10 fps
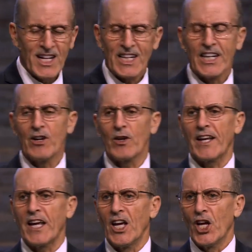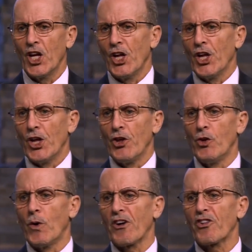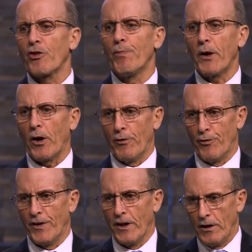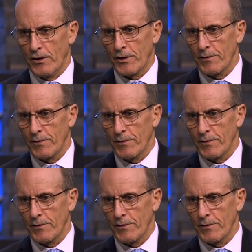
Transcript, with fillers: clearly you are spirit filled.